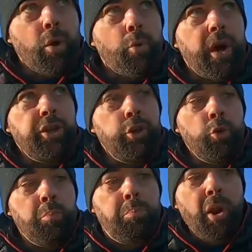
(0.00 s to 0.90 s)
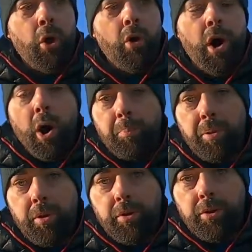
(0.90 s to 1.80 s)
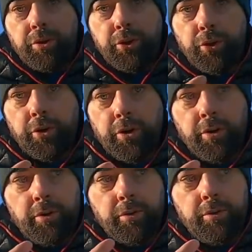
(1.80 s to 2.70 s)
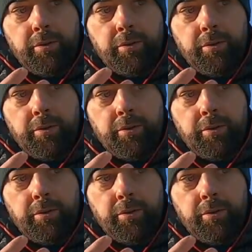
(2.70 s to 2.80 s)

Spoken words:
When you blow up your